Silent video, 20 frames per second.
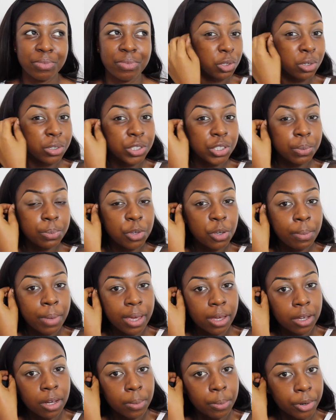Got some new
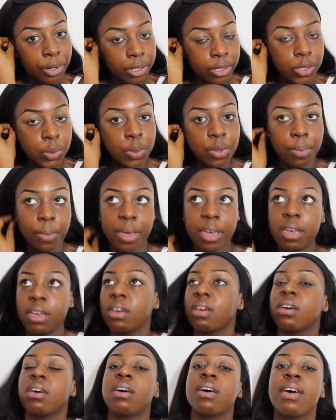makeup products with me
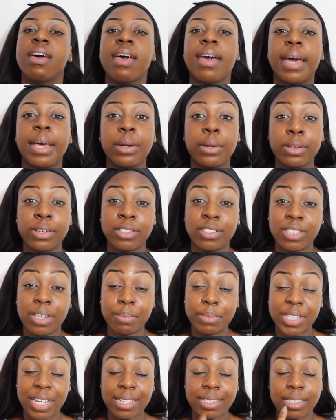and I'm
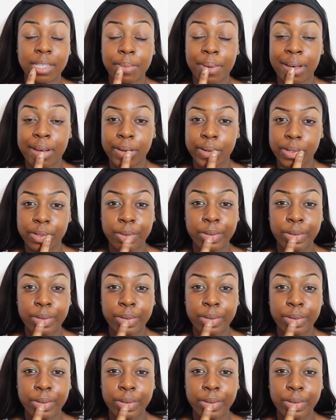gonna test them out.